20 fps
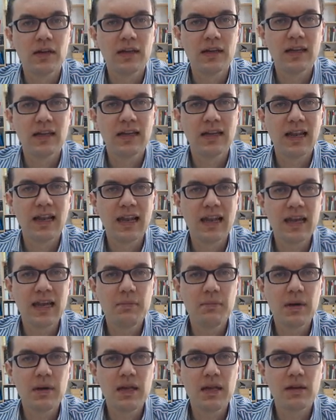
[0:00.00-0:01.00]

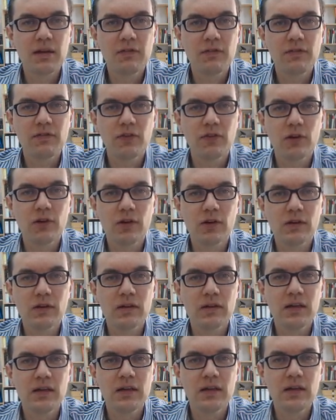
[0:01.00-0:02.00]
laymen, for
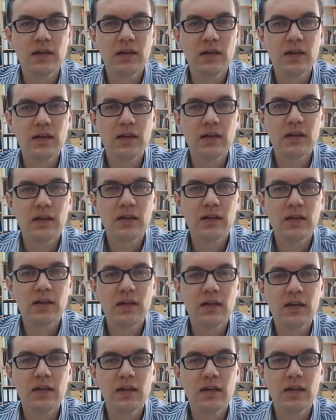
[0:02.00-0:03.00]

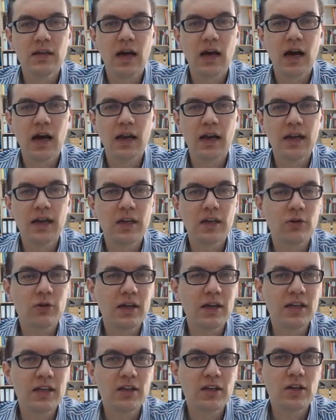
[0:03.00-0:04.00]

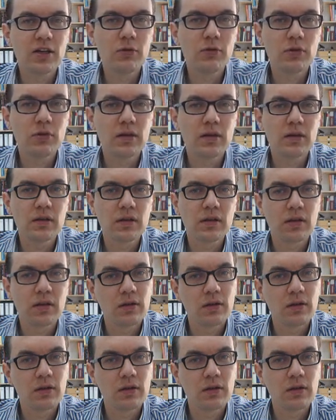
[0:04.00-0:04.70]
uneducated users,